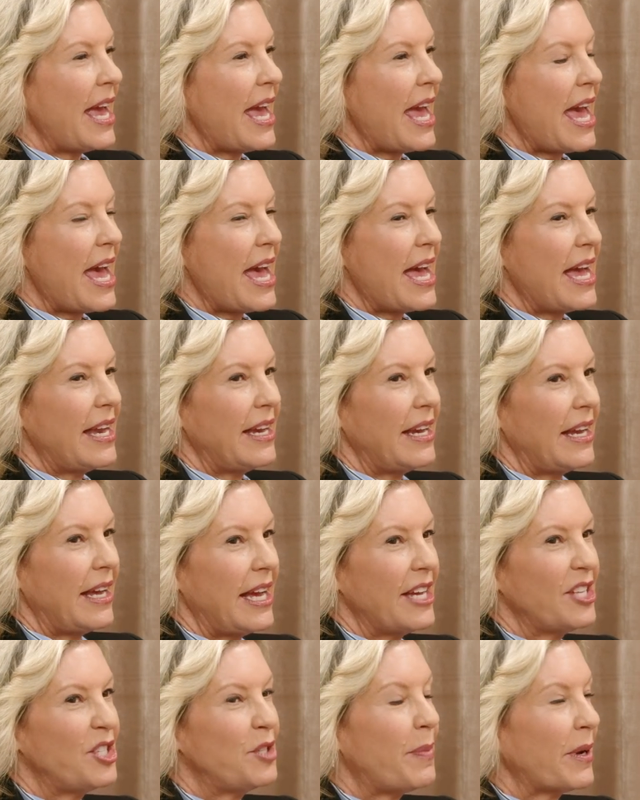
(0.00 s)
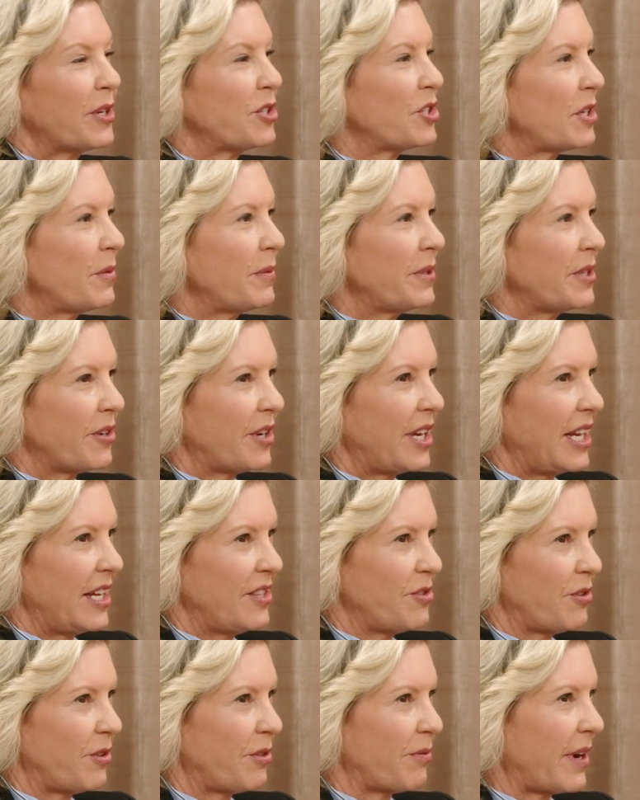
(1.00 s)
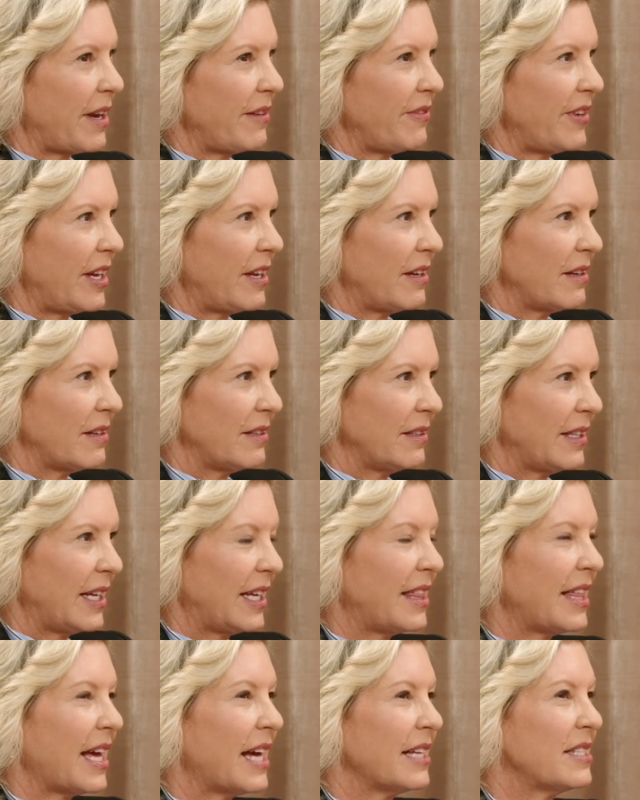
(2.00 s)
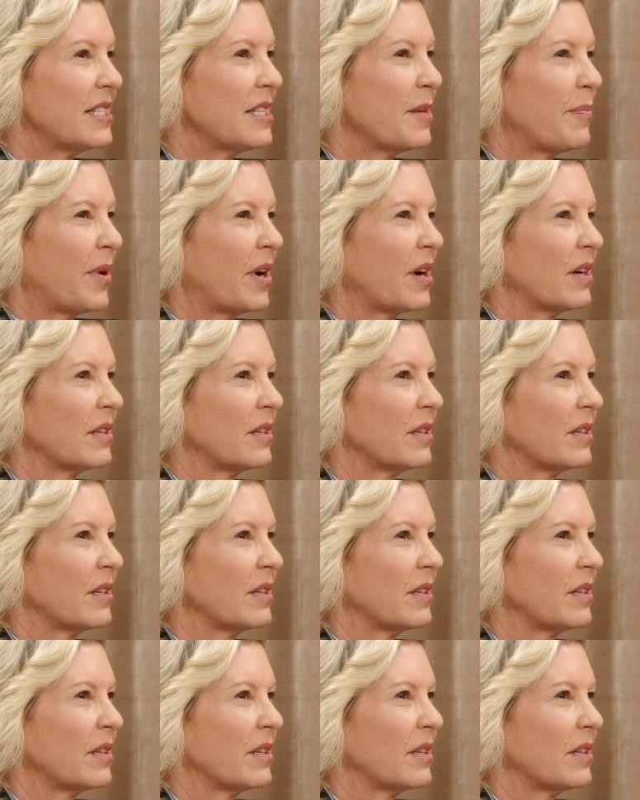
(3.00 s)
and especially when their kids are thriving. Like that's the part